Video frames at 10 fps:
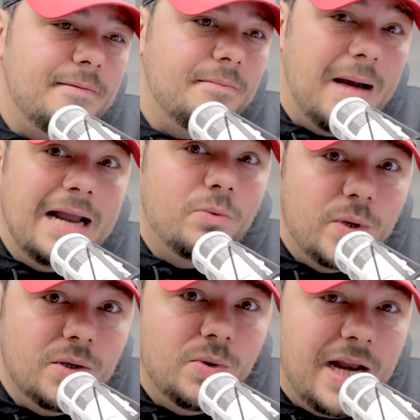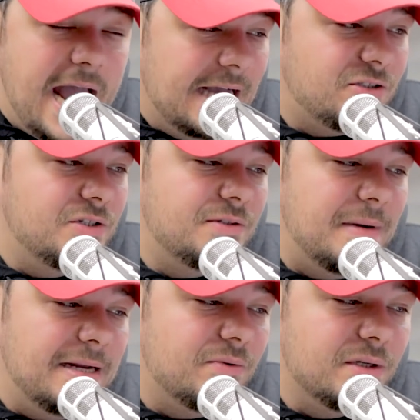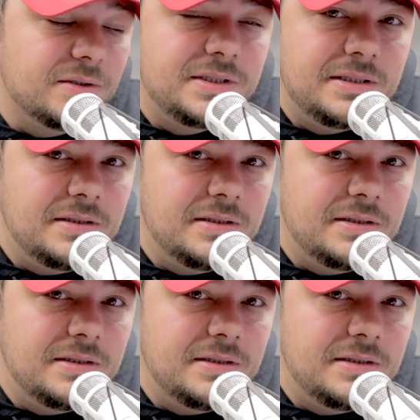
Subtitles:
my real reactions, my real